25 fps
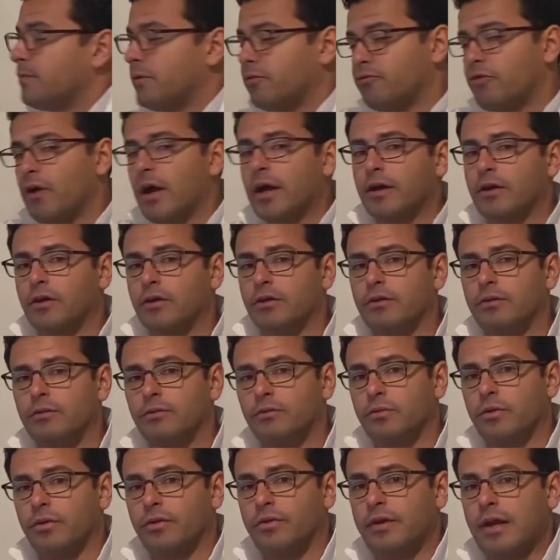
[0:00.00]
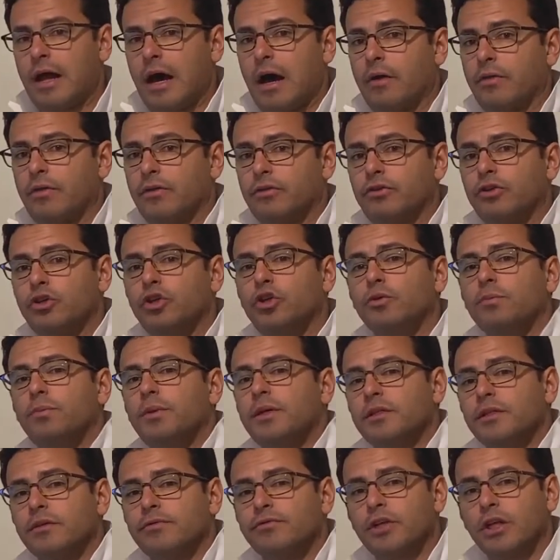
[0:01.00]
record with now this new
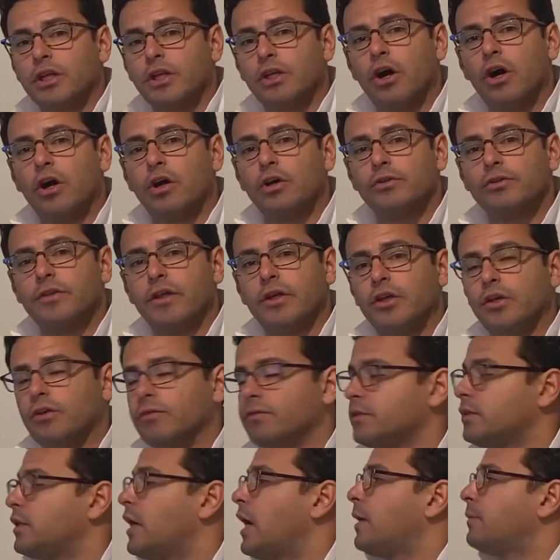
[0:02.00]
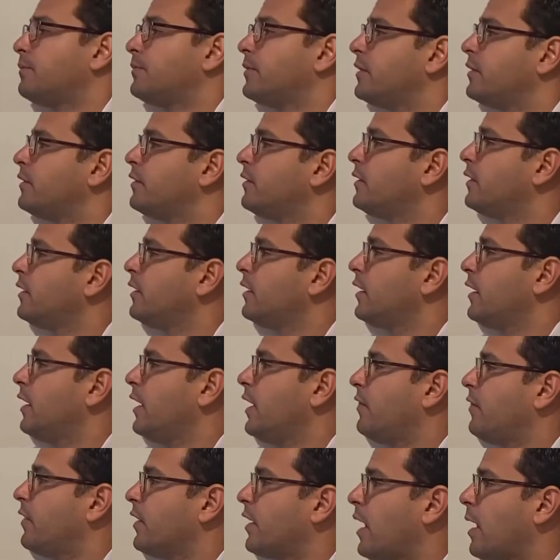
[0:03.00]
piece of technology that you've adopted
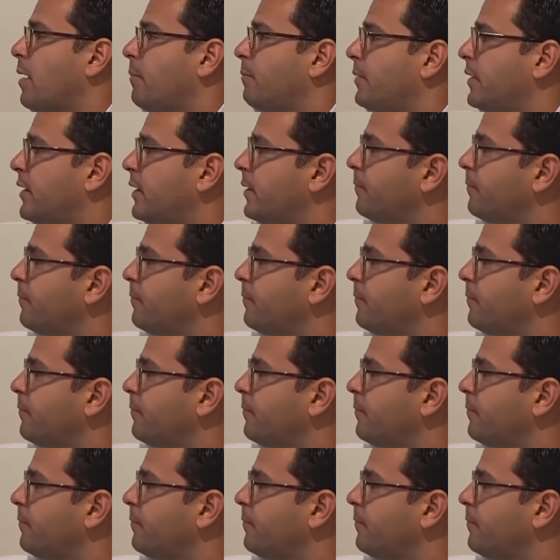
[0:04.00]
in the company.